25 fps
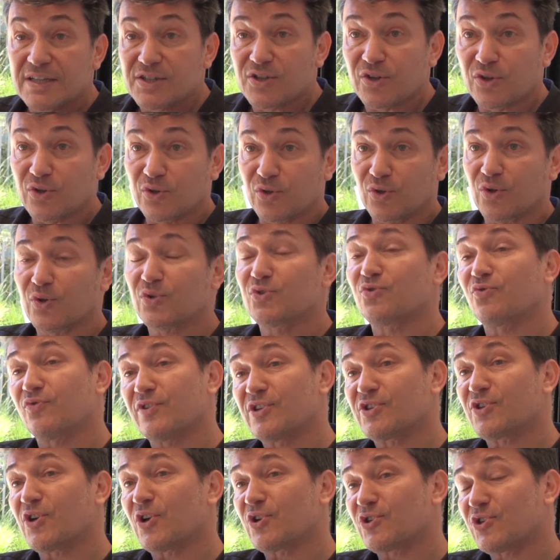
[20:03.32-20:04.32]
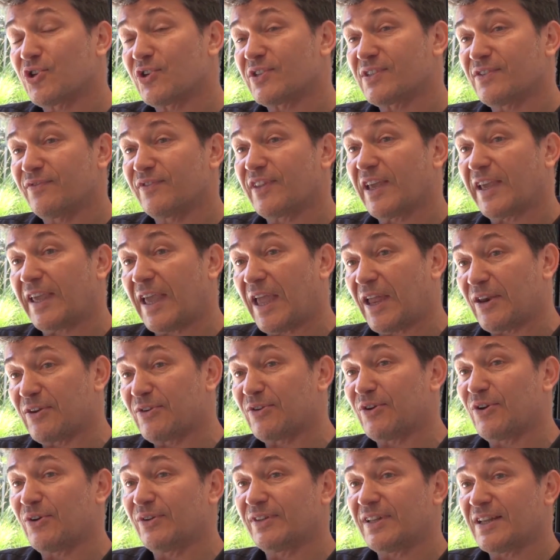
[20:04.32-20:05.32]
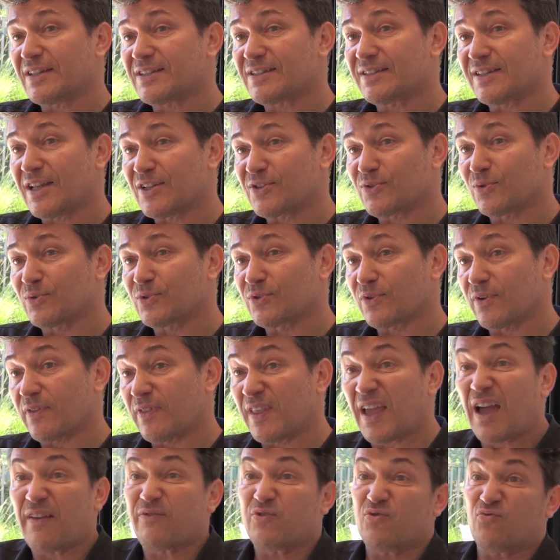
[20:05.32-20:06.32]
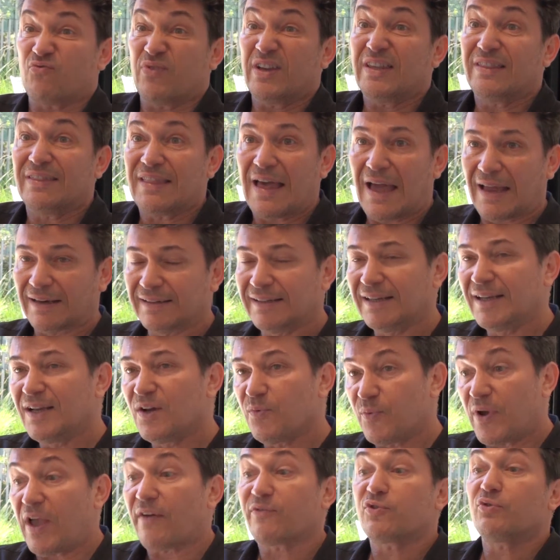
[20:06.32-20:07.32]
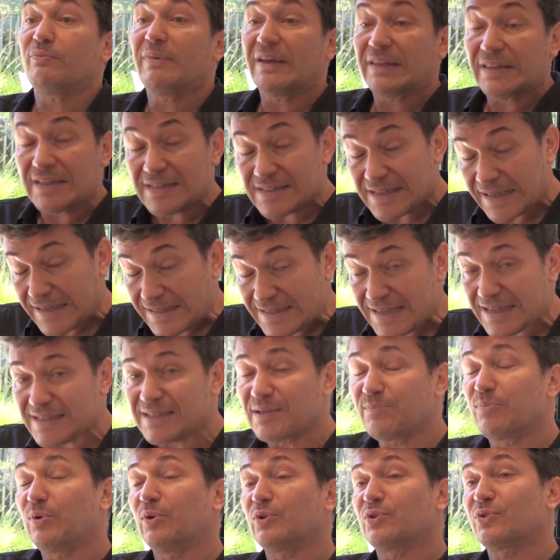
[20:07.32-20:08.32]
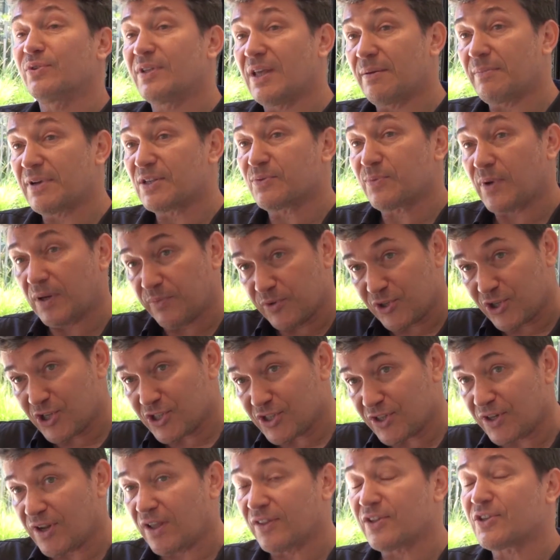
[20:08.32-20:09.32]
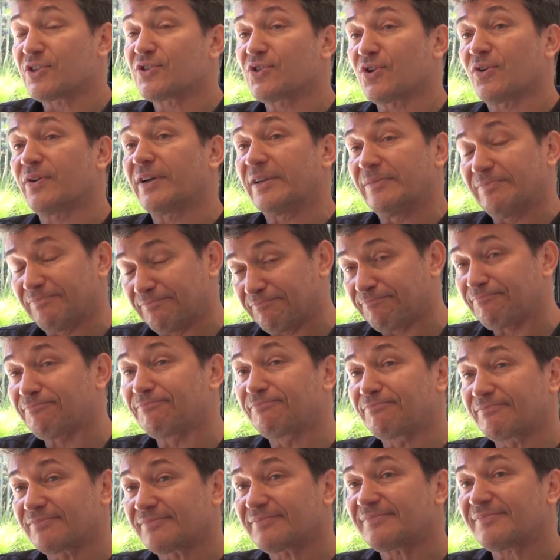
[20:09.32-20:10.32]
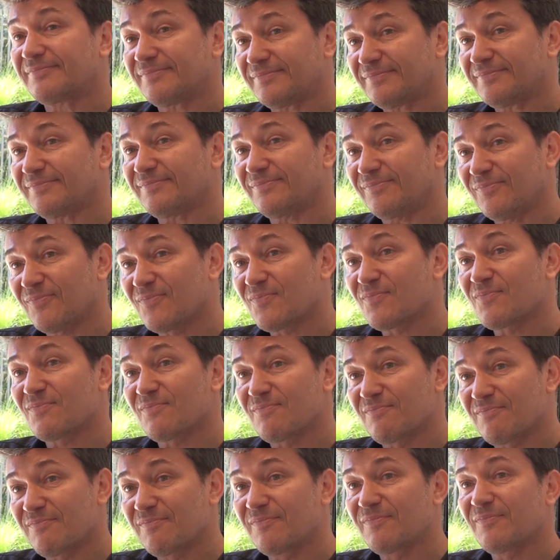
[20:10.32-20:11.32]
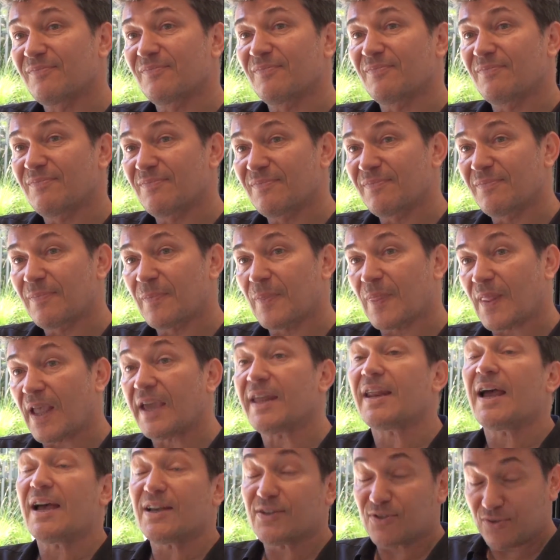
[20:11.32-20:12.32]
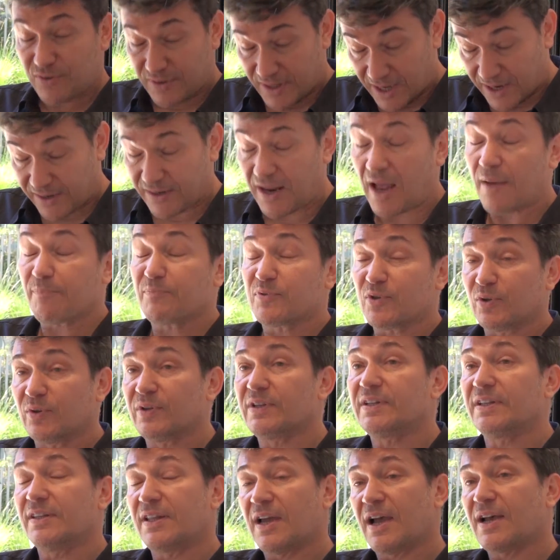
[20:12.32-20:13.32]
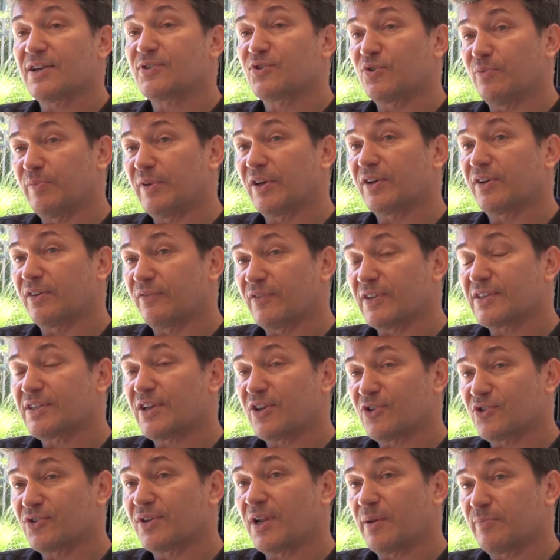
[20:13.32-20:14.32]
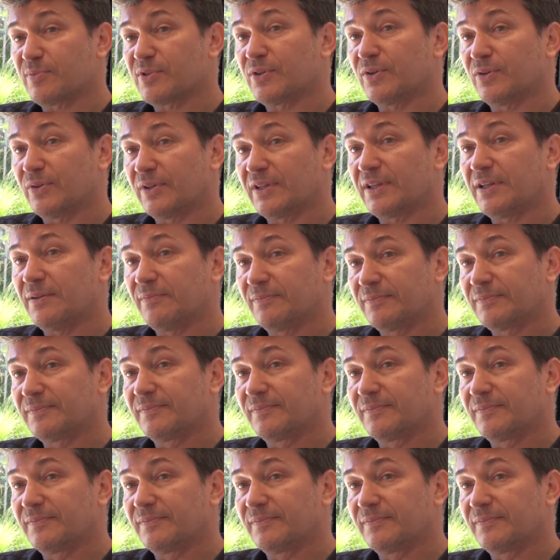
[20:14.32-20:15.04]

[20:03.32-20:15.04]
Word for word: listen, you know, to researchers if they can, you know. That's also, they have to read that. We have to make this accessible to them as well, which is another story. There has to be a conversation. There has to be a conversation, absolutely.